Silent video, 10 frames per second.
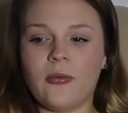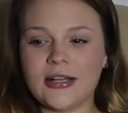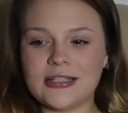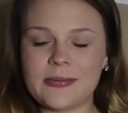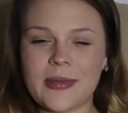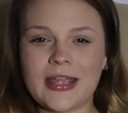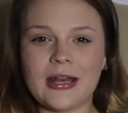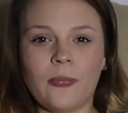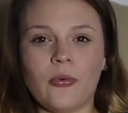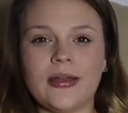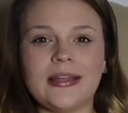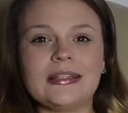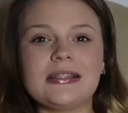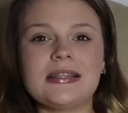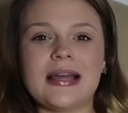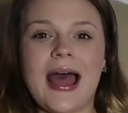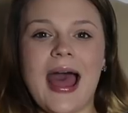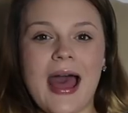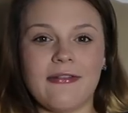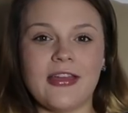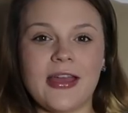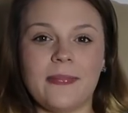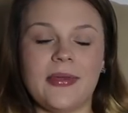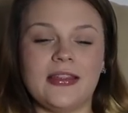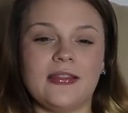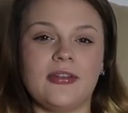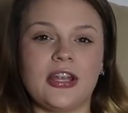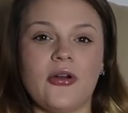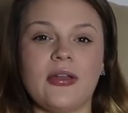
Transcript: I wanted to make it a point to have him in the video